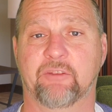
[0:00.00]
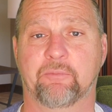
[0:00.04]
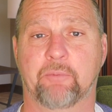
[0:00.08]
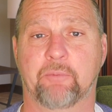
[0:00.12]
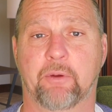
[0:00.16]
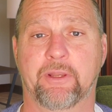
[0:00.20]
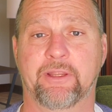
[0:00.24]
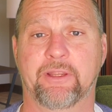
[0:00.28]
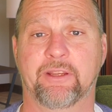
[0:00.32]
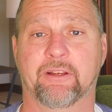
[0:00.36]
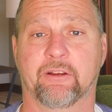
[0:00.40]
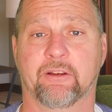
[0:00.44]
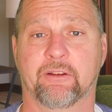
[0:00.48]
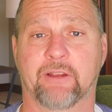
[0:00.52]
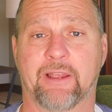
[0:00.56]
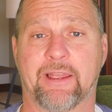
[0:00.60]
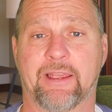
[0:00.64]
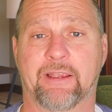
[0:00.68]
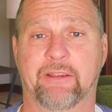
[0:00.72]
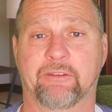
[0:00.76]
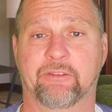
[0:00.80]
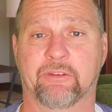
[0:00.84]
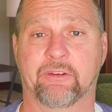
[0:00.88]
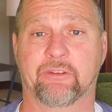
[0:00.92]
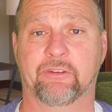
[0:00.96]
of putting your
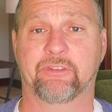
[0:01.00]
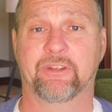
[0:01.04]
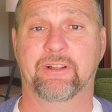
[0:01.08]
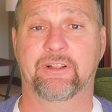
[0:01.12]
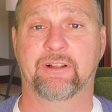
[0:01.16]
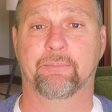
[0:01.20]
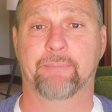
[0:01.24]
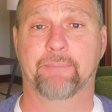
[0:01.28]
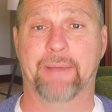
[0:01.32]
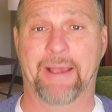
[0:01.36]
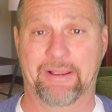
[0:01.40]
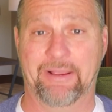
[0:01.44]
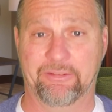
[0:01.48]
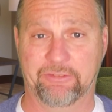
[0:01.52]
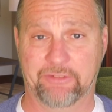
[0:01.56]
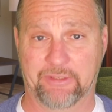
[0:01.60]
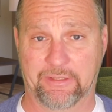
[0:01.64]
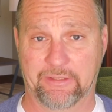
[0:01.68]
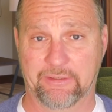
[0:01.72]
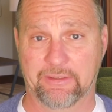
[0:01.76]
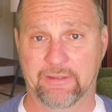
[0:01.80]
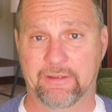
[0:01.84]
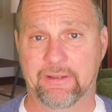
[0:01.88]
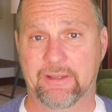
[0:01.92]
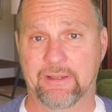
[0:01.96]
eggs in a single
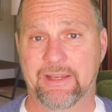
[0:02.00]
basket.